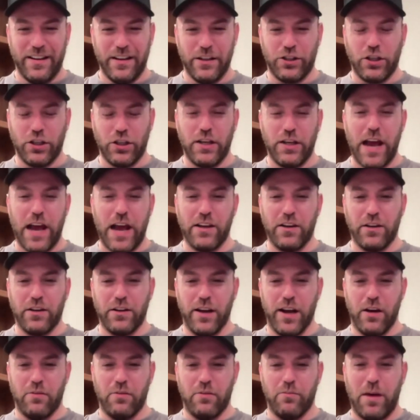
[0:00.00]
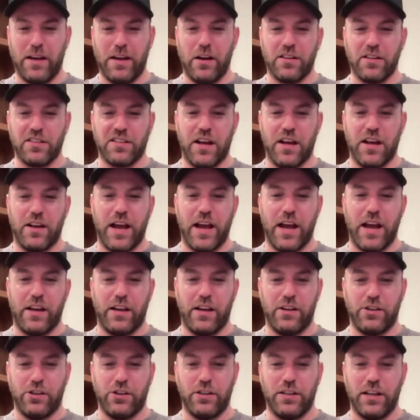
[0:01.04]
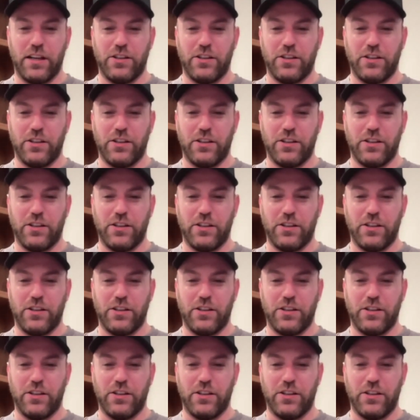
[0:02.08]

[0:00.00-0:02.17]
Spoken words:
Is she natty or no? My dog's not natty.